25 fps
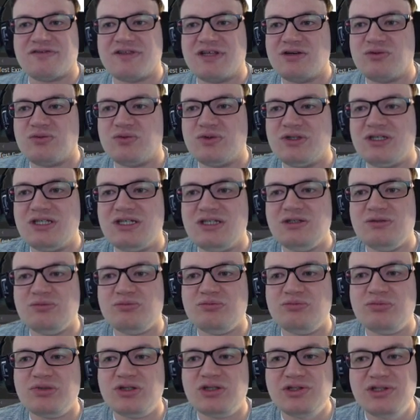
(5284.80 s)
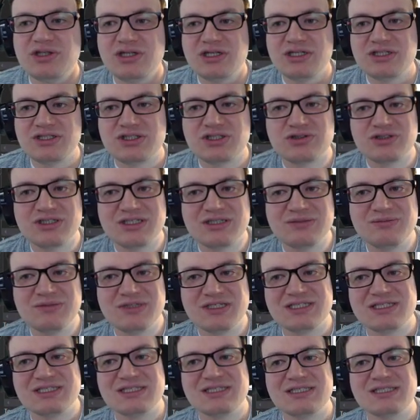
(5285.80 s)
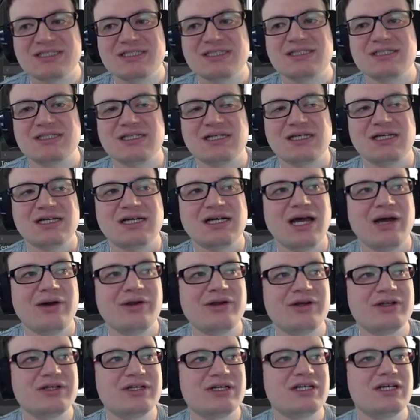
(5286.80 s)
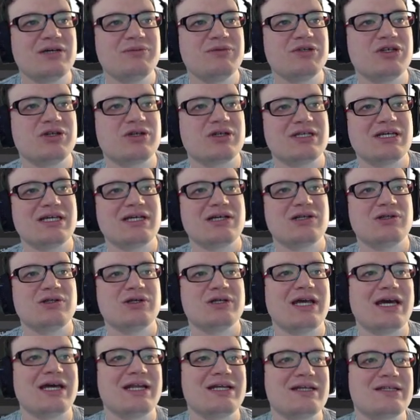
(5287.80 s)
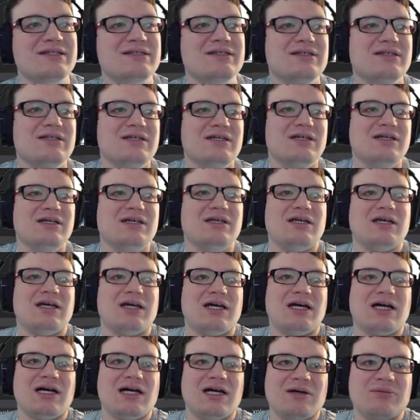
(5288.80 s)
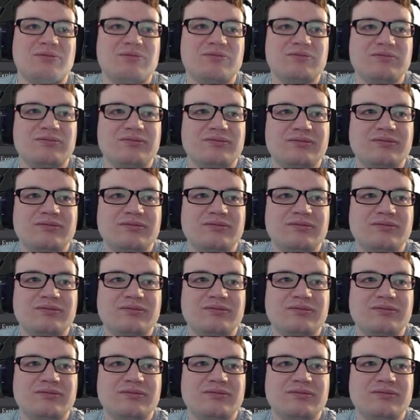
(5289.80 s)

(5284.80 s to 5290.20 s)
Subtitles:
that we build on stream is out on GitHub, and you can take a look at it. To